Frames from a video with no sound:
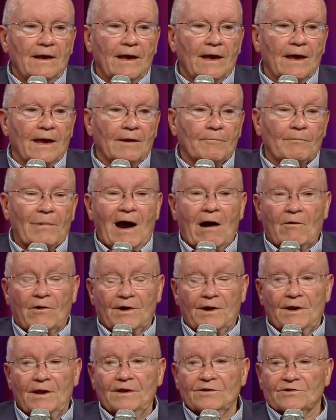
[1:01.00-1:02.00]
And power
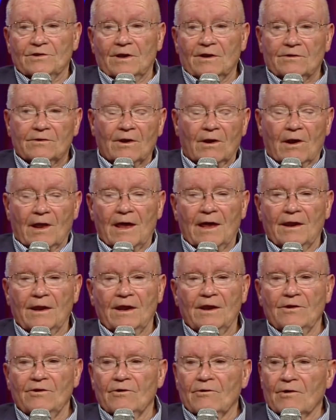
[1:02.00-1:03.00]
descent to
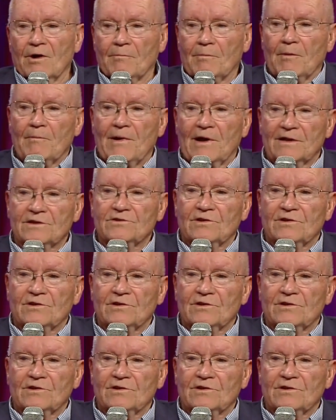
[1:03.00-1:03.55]
landing, you're up about